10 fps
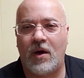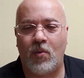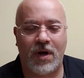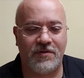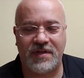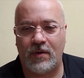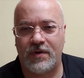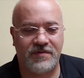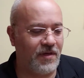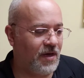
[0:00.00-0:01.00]
What I was saying
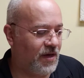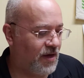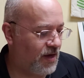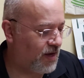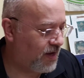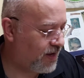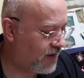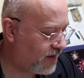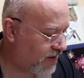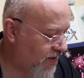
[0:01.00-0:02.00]
was,
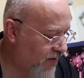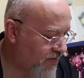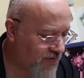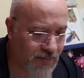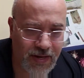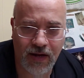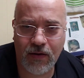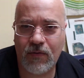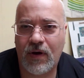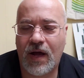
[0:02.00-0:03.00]

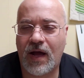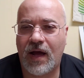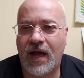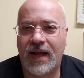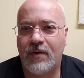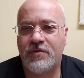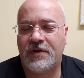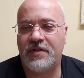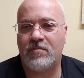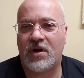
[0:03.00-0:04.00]
somehow I was
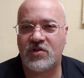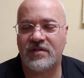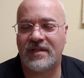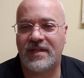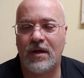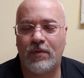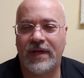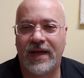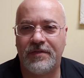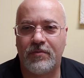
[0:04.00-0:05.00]
under the impression that they only
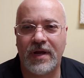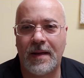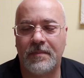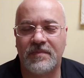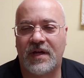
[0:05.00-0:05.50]
had 3 albums.